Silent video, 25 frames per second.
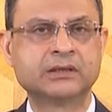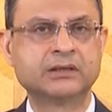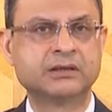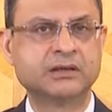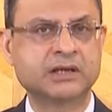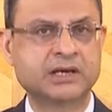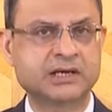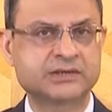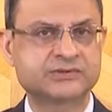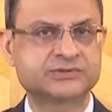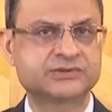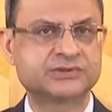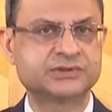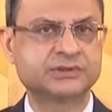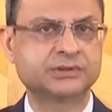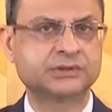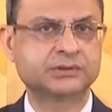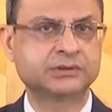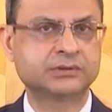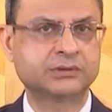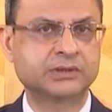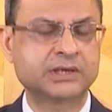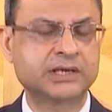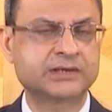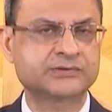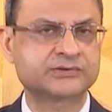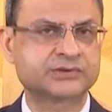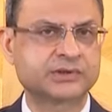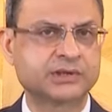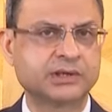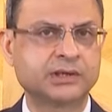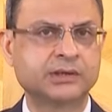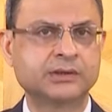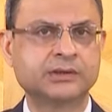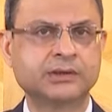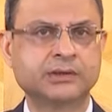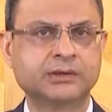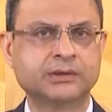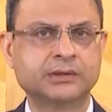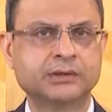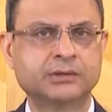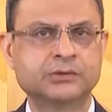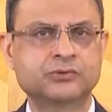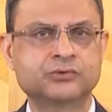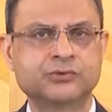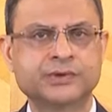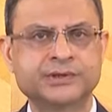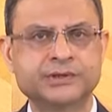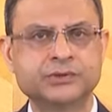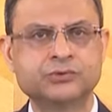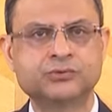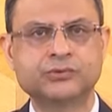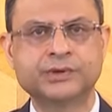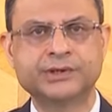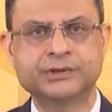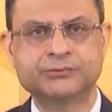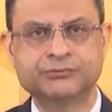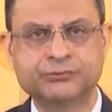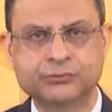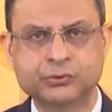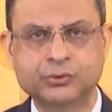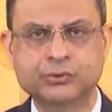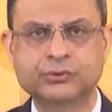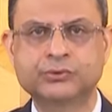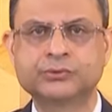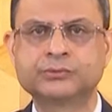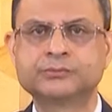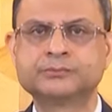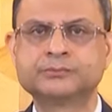last calendar year 2024.